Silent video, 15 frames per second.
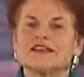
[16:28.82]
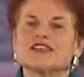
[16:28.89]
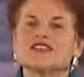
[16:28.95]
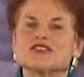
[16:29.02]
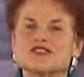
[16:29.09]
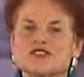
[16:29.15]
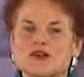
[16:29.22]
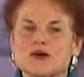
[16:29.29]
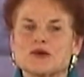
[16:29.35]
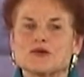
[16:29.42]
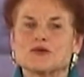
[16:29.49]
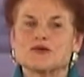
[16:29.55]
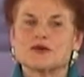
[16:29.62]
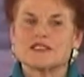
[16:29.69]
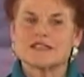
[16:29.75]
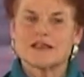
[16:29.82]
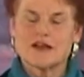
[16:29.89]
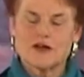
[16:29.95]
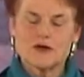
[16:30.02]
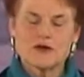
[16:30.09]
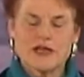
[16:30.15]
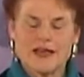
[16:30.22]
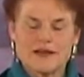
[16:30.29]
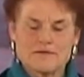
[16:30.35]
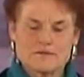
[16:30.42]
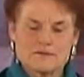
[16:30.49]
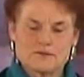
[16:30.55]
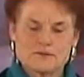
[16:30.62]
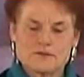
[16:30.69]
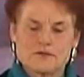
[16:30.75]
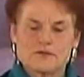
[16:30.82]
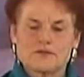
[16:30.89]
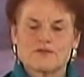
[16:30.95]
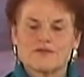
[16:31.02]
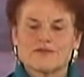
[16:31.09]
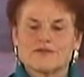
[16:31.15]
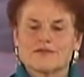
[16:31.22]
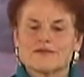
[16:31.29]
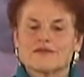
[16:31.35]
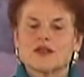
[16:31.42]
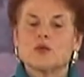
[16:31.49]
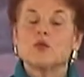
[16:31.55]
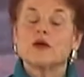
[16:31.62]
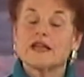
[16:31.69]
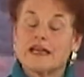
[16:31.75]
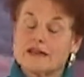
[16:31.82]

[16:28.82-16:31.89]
So we said, Okay. We,